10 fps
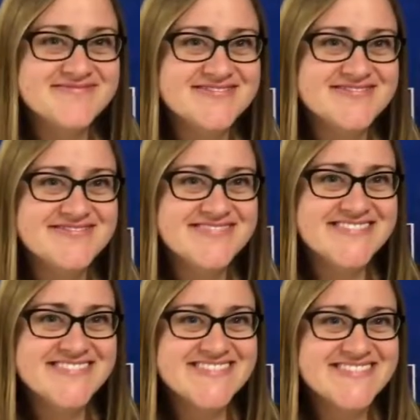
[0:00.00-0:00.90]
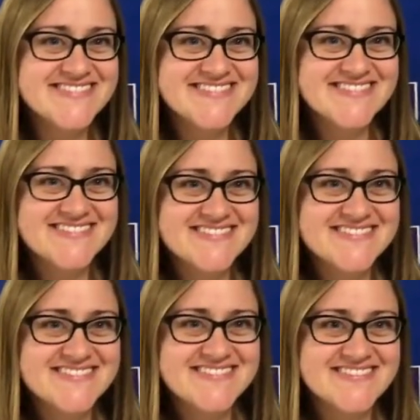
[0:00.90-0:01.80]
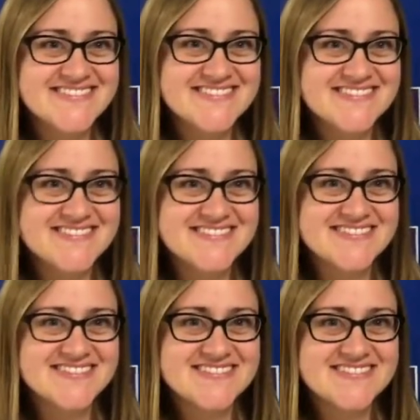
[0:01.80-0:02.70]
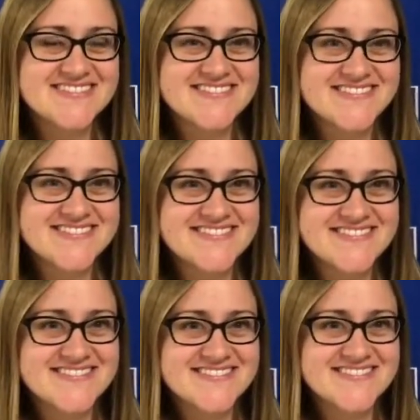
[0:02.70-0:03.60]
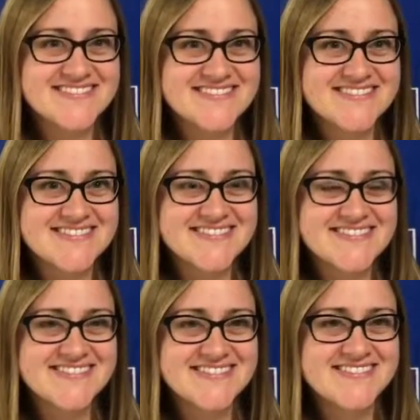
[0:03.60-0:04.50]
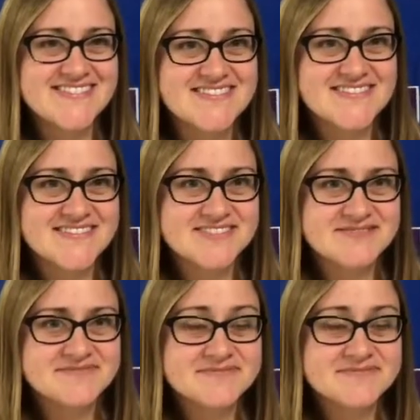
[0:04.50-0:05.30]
This person isn't speaking.